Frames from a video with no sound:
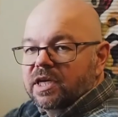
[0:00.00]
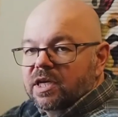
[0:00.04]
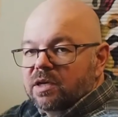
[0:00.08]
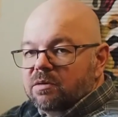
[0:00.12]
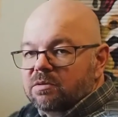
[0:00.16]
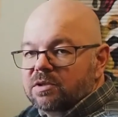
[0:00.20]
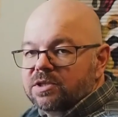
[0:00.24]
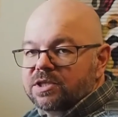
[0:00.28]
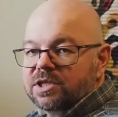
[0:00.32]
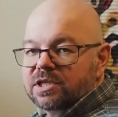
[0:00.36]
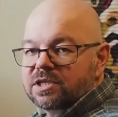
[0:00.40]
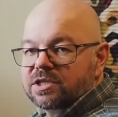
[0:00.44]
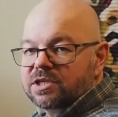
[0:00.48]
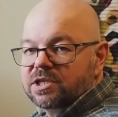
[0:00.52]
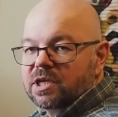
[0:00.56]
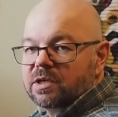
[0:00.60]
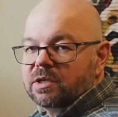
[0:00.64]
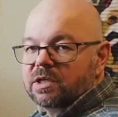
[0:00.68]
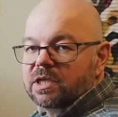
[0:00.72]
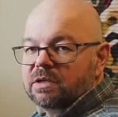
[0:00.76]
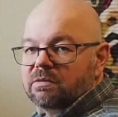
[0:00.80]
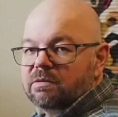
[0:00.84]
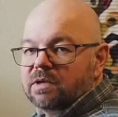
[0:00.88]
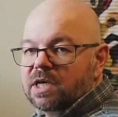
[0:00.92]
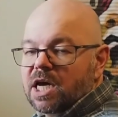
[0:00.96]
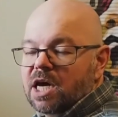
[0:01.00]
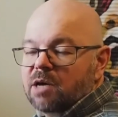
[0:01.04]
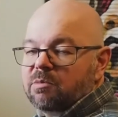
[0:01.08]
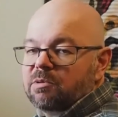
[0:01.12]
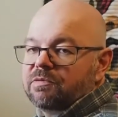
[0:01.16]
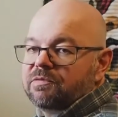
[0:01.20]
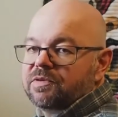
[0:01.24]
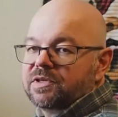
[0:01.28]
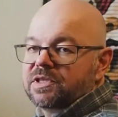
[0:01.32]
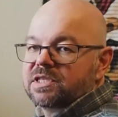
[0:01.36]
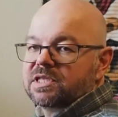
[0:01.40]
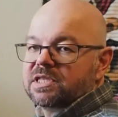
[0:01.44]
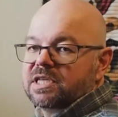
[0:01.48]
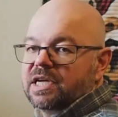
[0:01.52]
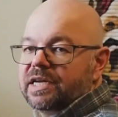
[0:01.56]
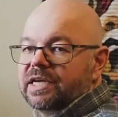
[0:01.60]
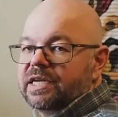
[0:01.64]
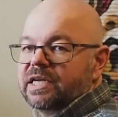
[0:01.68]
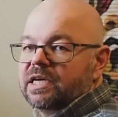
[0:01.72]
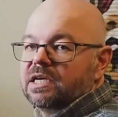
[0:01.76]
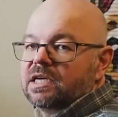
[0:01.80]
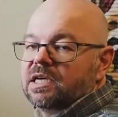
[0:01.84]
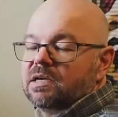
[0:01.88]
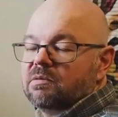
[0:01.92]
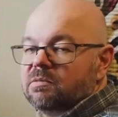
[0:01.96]
it will just shut them down. If it's
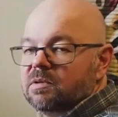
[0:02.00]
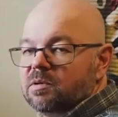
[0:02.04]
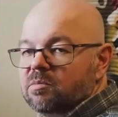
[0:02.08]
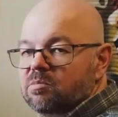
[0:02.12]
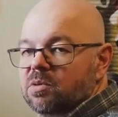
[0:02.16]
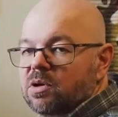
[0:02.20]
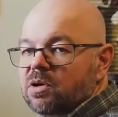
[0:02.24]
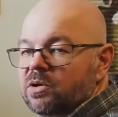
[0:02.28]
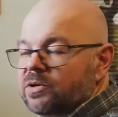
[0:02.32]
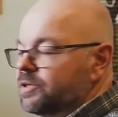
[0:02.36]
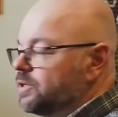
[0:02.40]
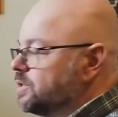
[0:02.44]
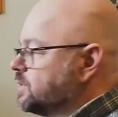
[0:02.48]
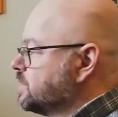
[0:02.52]
sunny, it will block the